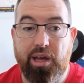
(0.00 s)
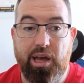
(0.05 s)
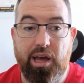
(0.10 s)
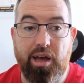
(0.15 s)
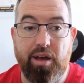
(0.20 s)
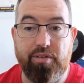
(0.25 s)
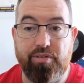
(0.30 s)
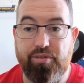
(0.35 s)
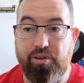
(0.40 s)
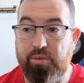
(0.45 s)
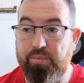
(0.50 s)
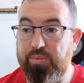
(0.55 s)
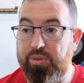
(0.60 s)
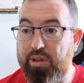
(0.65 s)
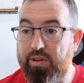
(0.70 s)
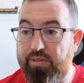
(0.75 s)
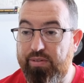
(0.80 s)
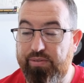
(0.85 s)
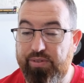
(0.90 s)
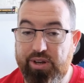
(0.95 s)
from
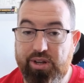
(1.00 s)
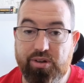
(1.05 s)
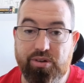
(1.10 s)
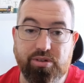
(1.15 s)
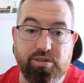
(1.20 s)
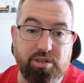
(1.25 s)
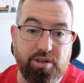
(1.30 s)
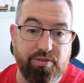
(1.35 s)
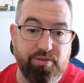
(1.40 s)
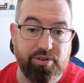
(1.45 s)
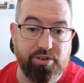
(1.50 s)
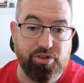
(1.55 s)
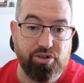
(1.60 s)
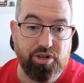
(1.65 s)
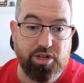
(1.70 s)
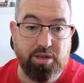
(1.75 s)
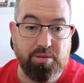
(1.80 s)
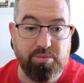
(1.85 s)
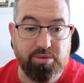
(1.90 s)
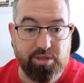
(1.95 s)
different videos, different
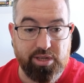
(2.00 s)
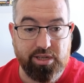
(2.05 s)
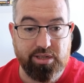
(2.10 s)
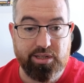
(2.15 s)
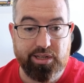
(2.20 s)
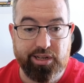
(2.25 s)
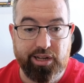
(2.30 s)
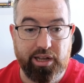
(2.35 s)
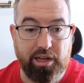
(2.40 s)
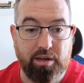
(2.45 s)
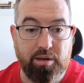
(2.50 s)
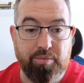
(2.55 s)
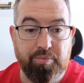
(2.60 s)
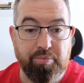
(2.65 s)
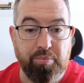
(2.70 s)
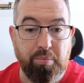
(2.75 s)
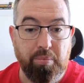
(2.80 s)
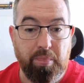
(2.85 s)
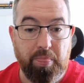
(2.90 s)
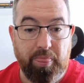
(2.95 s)
streams, things like that.
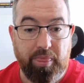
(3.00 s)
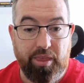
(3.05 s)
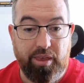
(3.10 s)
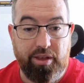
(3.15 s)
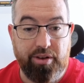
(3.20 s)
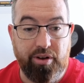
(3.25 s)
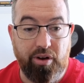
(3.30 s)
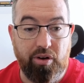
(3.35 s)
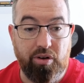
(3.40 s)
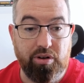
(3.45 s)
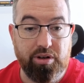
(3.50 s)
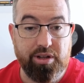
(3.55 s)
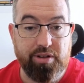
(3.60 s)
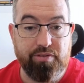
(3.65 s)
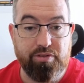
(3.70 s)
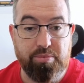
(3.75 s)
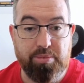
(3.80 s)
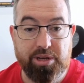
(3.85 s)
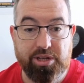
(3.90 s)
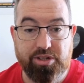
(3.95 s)
And all the
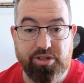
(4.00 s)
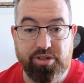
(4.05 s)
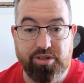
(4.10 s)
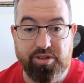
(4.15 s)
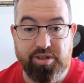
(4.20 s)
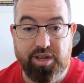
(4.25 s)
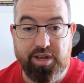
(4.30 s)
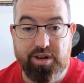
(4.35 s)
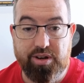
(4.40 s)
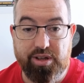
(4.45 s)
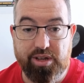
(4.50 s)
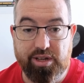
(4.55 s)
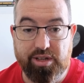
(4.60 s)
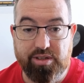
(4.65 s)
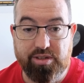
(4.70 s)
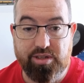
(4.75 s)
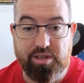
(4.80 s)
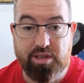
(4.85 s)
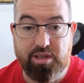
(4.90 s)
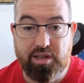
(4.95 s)
information is here. You can
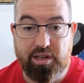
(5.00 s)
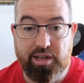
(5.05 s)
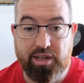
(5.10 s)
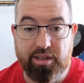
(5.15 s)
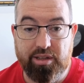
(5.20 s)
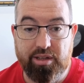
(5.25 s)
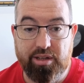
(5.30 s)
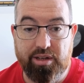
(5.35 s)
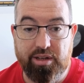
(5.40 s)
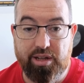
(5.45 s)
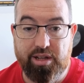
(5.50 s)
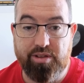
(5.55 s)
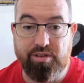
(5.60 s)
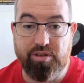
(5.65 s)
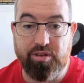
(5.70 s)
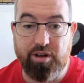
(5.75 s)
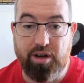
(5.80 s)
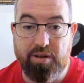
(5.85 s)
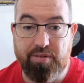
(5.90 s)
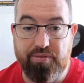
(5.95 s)
see LinkedIn,
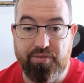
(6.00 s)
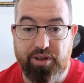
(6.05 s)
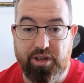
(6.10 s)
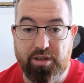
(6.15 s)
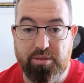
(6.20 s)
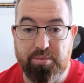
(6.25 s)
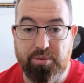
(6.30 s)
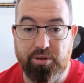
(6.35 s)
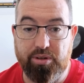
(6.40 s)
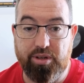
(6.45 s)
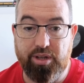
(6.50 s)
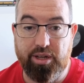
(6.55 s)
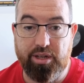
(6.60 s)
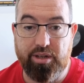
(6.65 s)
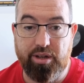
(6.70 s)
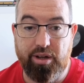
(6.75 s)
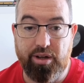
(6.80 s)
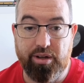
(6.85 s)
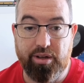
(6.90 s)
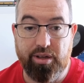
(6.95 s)
Instagram, Facebook,
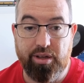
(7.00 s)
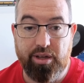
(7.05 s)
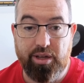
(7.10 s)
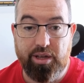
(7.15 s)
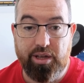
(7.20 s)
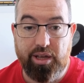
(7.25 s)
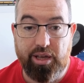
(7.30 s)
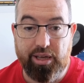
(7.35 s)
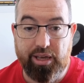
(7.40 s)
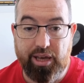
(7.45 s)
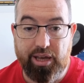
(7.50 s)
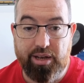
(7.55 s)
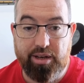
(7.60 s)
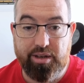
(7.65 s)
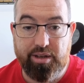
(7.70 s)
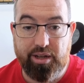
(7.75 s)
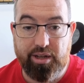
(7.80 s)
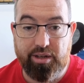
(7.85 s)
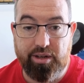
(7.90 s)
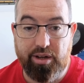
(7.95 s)
TikTok. Again,
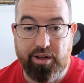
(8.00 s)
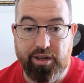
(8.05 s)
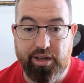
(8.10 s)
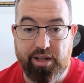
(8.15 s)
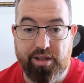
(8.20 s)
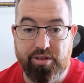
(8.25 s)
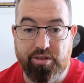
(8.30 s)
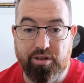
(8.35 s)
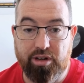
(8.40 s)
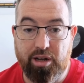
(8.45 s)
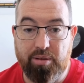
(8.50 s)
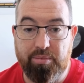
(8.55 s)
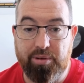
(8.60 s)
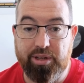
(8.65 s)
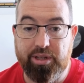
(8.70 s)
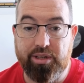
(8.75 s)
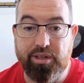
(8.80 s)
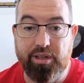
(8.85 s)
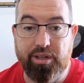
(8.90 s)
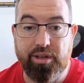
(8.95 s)
TikTok, Instagram,
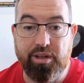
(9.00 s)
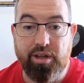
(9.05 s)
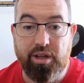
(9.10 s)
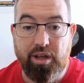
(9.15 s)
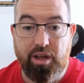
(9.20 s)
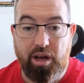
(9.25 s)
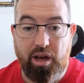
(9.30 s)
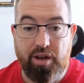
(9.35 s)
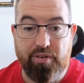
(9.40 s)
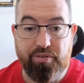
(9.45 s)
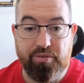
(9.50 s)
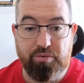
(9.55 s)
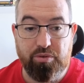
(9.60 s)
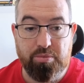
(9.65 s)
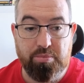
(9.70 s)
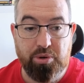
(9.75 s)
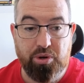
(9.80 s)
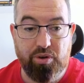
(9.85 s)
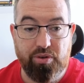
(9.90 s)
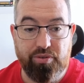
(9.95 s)
LinkedIn. I've
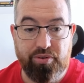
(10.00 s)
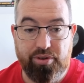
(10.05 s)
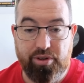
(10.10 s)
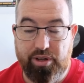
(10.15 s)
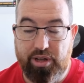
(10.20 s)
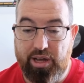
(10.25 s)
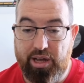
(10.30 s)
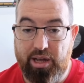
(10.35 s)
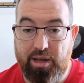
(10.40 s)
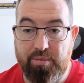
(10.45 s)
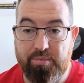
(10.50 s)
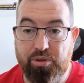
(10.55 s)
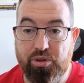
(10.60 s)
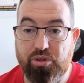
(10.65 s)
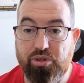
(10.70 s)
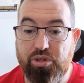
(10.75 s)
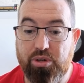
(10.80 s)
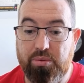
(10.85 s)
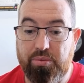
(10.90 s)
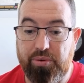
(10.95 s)
removed
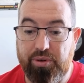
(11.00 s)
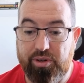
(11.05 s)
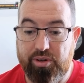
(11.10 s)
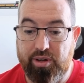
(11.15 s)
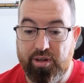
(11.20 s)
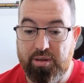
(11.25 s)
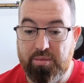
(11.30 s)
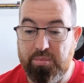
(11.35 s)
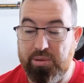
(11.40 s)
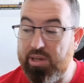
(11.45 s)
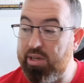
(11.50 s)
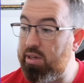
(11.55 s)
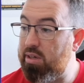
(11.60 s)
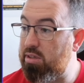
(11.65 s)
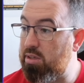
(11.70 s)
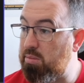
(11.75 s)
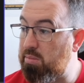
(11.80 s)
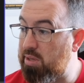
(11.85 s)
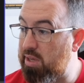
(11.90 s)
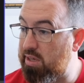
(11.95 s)
YouTube for the time being
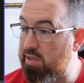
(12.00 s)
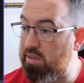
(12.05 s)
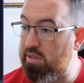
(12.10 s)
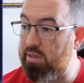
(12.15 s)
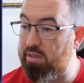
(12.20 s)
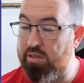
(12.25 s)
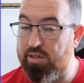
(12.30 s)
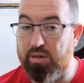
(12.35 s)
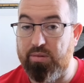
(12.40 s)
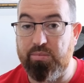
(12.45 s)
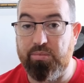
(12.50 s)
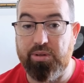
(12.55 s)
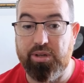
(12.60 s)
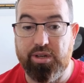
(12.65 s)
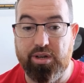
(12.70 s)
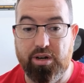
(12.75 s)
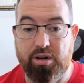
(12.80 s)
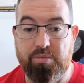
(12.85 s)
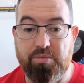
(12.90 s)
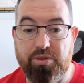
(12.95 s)
because I'm testing something in
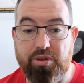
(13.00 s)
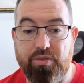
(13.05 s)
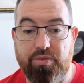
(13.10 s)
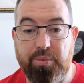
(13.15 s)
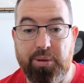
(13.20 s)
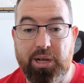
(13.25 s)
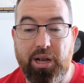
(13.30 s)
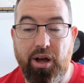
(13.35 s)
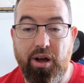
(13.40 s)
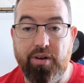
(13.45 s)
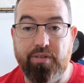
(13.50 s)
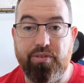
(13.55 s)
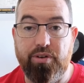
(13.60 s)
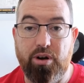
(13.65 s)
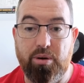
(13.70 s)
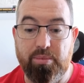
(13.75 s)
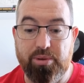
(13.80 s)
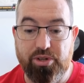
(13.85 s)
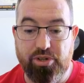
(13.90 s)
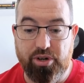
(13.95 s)
terms of my long
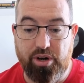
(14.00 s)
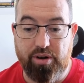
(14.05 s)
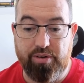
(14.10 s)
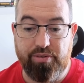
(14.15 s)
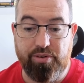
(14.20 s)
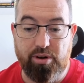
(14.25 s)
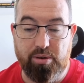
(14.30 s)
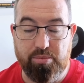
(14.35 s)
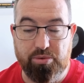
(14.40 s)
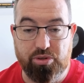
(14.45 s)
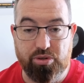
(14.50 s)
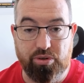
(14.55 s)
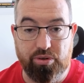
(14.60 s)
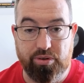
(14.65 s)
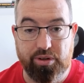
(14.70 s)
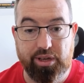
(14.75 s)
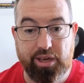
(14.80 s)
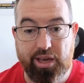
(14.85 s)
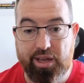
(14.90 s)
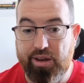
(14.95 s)
form and short form. So
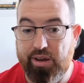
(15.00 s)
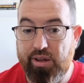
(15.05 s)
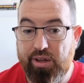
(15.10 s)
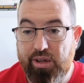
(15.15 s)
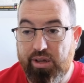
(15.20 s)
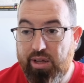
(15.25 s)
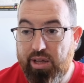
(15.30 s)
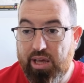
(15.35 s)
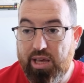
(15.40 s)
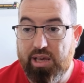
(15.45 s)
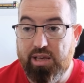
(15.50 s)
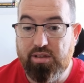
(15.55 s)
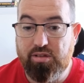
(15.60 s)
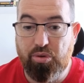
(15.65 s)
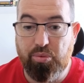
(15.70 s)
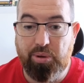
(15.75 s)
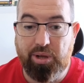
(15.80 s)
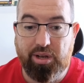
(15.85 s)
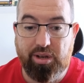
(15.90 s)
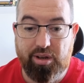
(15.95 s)
again,
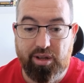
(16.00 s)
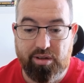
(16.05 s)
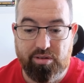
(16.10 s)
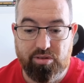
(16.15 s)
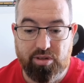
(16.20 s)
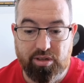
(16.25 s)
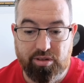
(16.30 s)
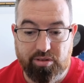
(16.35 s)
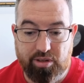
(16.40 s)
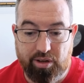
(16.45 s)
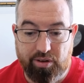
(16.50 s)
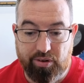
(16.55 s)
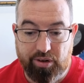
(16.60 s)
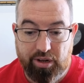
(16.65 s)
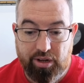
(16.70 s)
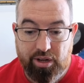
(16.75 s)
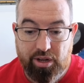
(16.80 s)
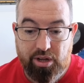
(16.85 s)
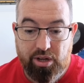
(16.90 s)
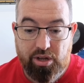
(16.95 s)
easy way to test things out.
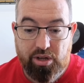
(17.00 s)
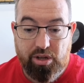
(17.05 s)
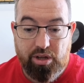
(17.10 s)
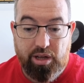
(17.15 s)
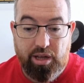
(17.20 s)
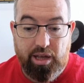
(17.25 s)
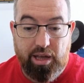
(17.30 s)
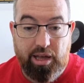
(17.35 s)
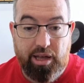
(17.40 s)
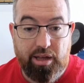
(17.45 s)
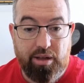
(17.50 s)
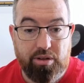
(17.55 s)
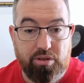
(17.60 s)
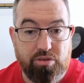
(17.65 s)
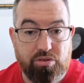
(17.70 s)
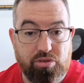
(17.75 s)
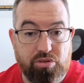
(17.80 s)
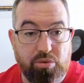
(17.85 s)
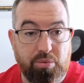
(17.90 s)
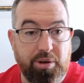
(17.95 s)

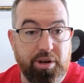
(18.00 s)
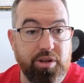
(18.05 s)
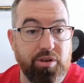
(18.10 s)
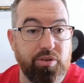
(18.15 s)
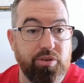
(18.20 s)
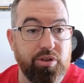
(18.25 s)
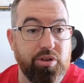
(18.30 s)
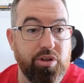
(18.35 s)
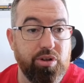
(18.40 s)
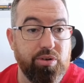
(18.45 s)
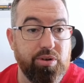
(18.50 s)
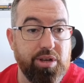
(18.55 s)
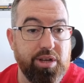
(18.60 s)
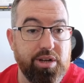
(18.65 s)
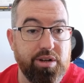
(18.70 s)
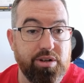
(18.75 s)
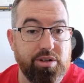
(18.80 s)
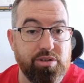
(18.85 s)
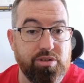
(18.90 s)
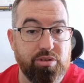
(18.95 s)
So what I'm going to do
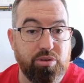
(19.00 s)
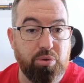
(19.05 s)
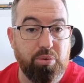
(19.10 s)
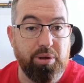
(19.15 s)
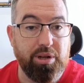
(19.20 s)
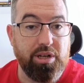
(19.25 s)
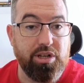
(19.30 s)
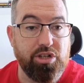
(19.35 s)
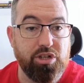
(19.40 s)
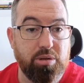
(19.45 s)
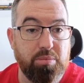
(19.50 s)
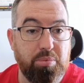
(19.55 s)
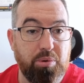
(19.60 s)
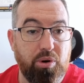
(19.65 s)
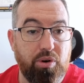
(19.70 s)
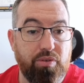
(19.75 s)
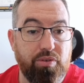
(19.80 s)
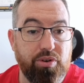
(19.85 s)
here is quickly jump over